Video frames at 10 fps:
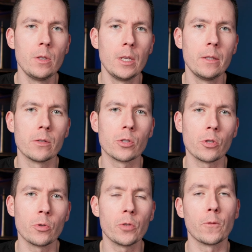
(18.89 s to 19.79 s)
to need to
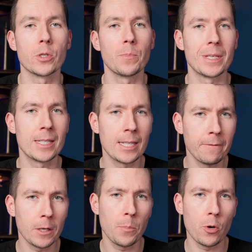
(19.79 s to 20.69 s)
search for
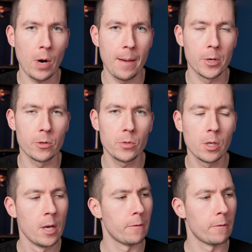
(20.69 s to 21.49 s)
specific parameters.